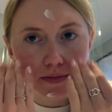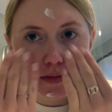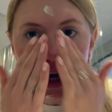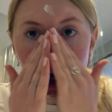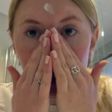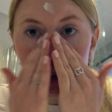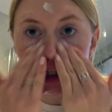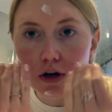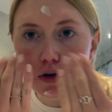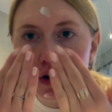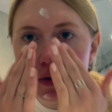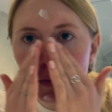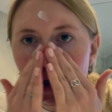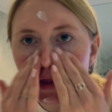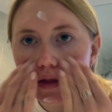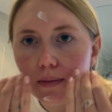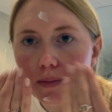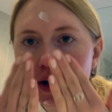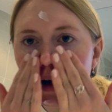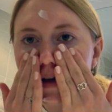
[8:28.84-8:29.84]
I don't know
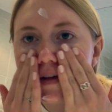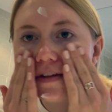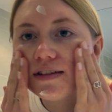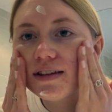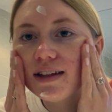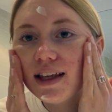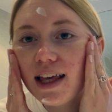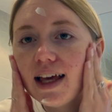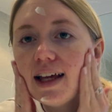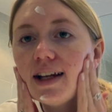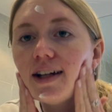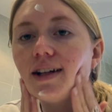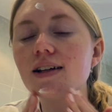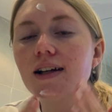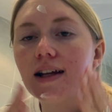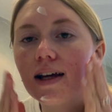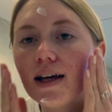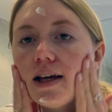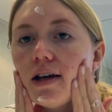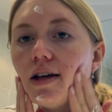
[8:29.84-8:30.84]
whether my
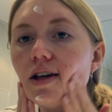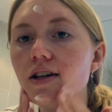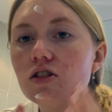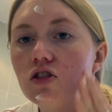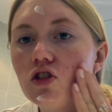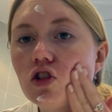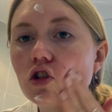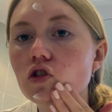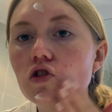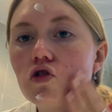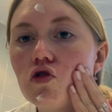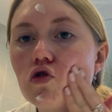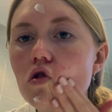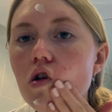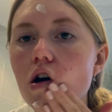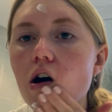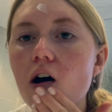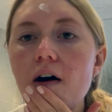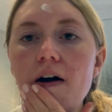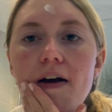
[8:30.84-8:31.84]
skin is just
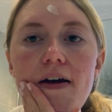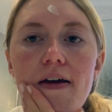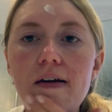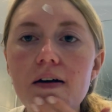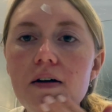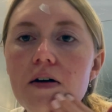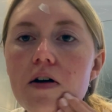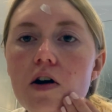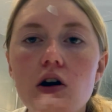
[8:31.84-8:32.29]
dry